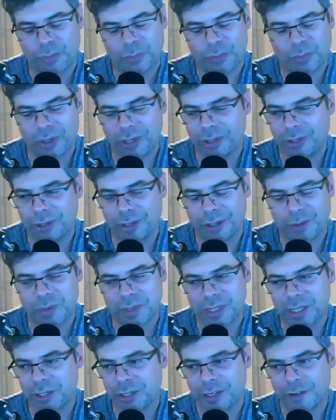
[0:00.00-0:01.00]
more
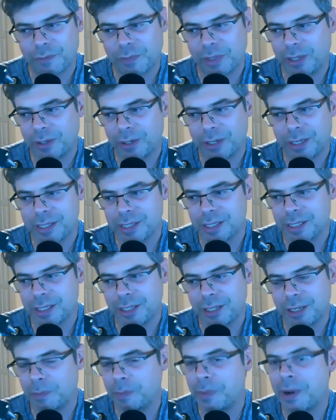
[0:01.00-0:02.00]
terms that drive me crazy.
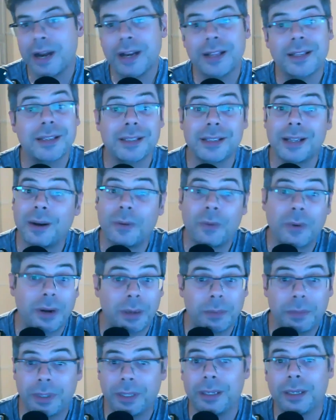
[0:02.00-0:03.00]
Your body does not
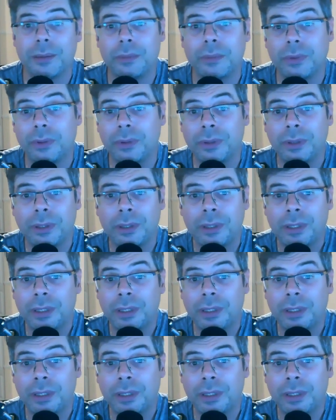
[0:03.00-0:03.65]
want to be nimble.